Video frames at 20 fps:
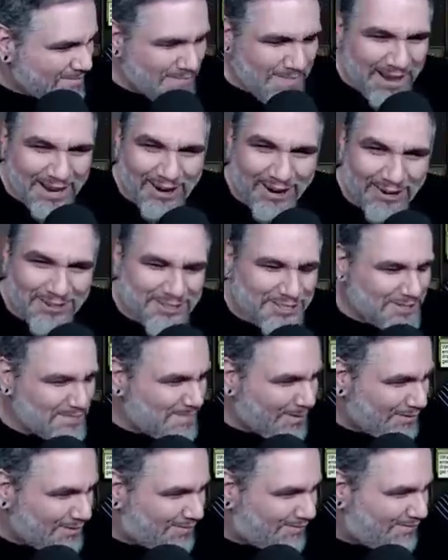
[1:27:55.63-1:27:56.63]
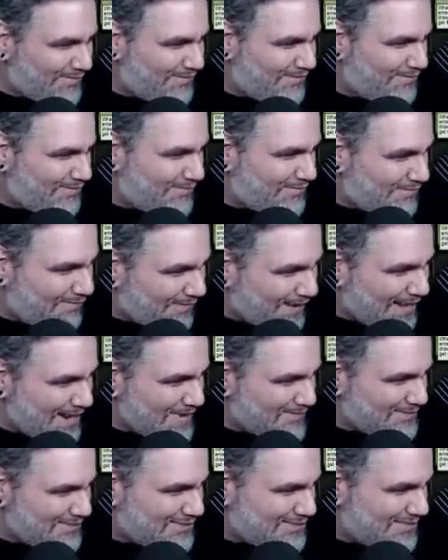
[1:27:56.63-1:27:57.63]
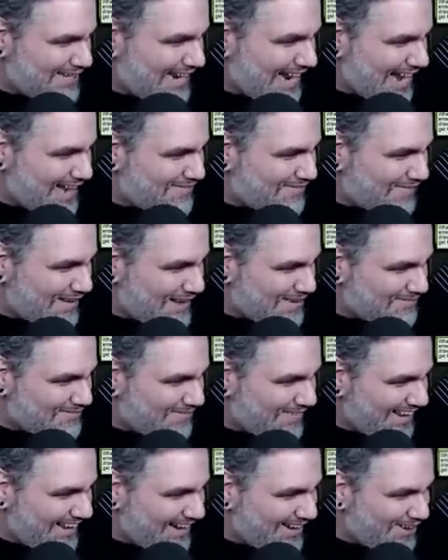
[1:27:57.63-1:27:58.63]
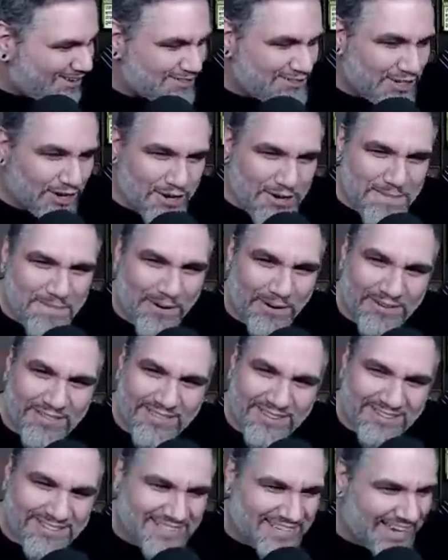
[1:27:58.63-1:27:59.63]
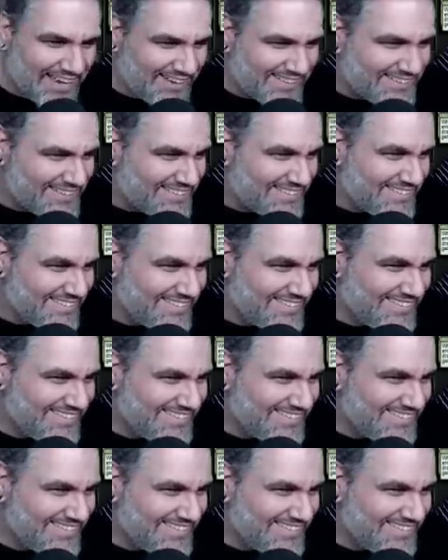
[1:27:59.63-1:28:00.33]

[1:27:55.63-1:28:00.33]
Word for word: Mike, aren't you both Fly MTG and Fat and Fly? Are you both of those accounts?